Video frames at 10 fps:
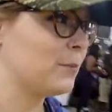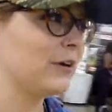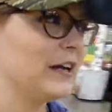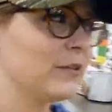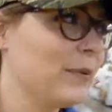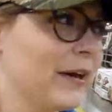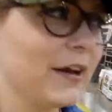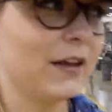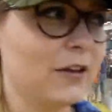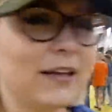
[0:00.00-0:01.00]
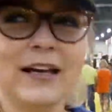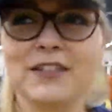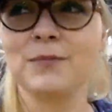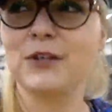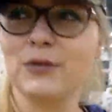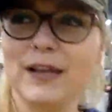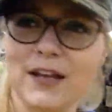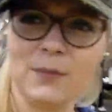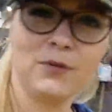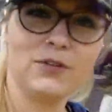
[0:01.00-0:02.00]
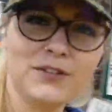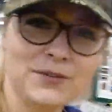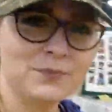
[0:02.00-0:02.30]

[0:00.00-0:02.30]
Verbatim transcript: to breathe, but uh, looking at some cute animals.